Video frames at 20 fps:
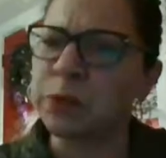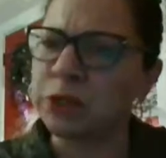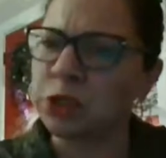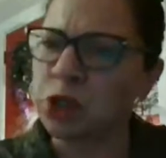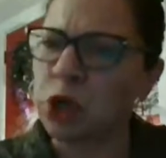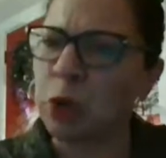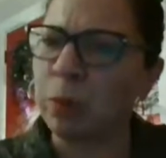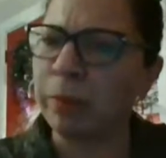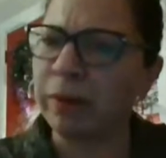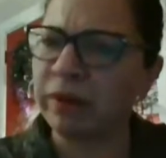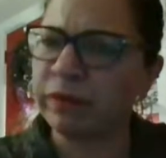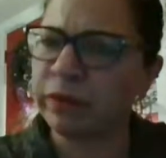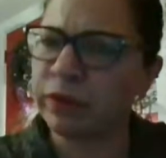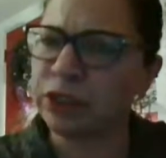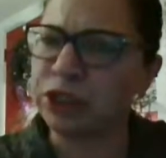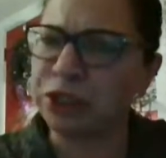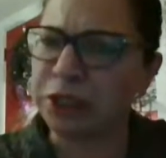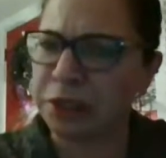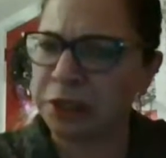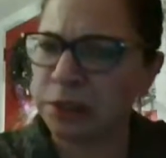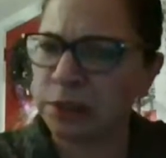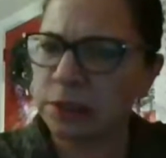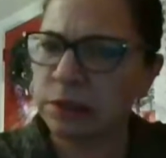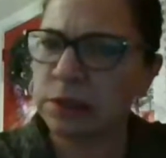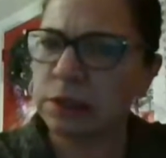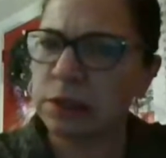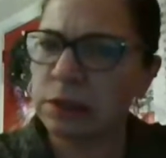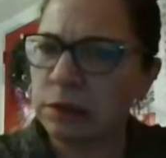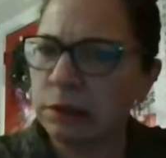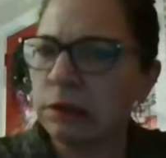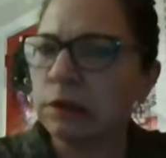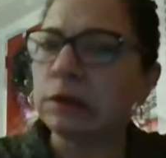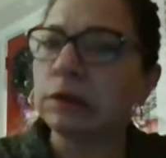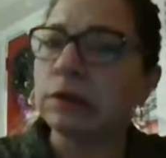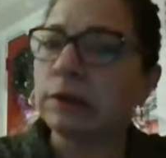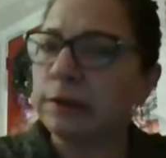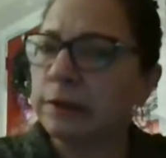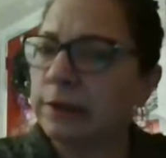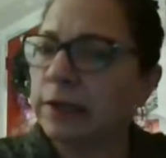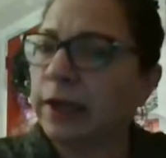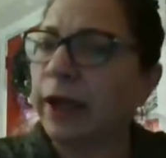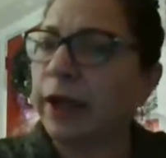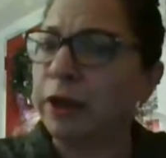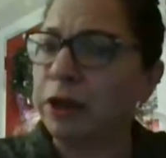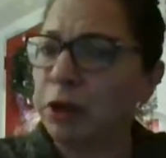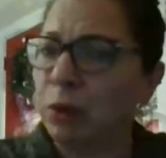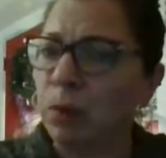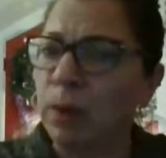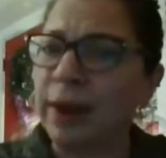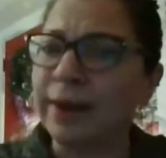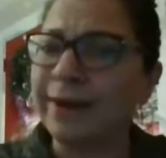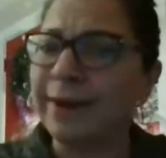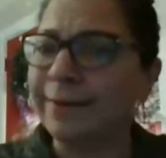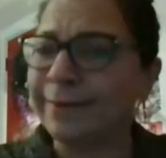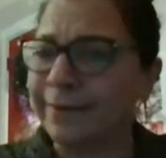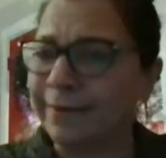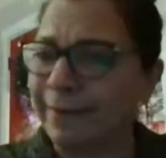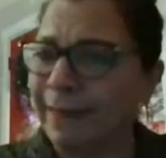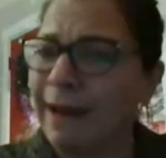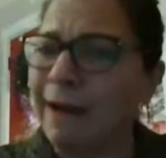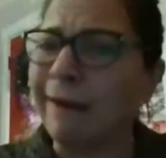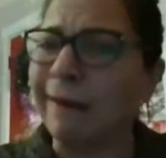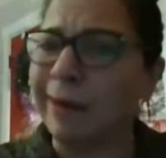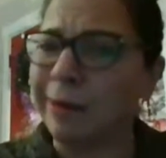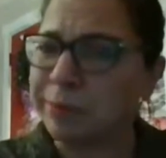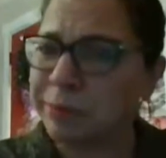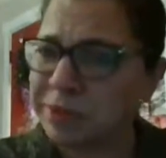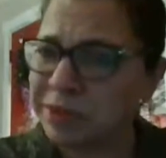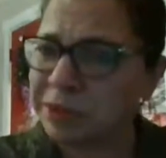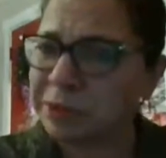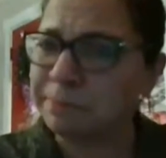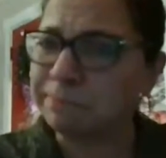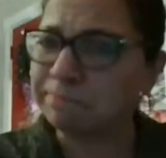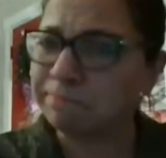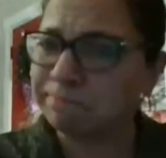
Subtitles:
adult beverages and you run out of limes,